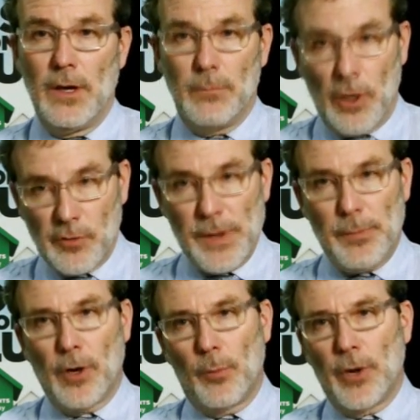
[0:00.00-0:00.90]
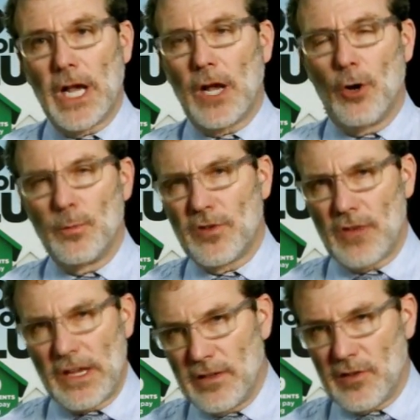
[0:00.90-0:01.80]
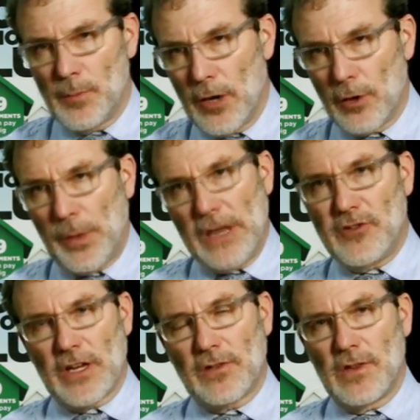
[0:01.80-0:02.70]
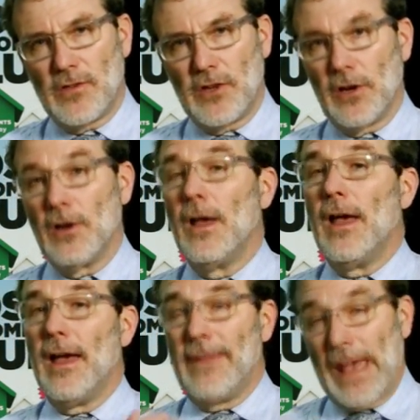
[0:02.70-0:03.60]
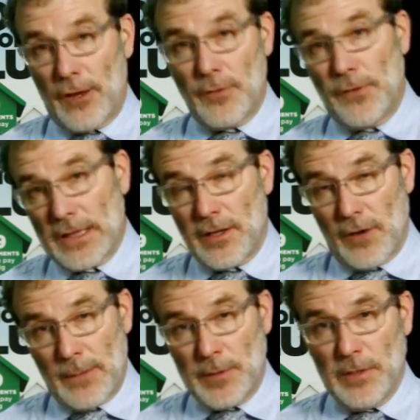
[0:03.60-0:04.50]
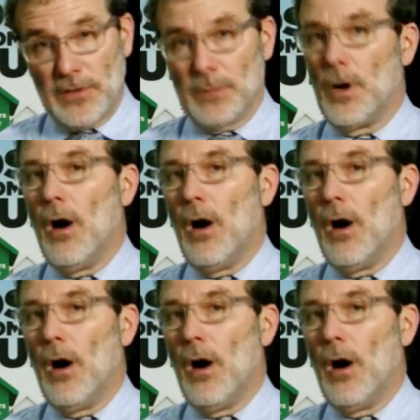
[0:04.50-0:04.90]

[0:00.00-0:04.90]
most people are bringing home slightly smaller paychecks this year, and that could affect their optimism.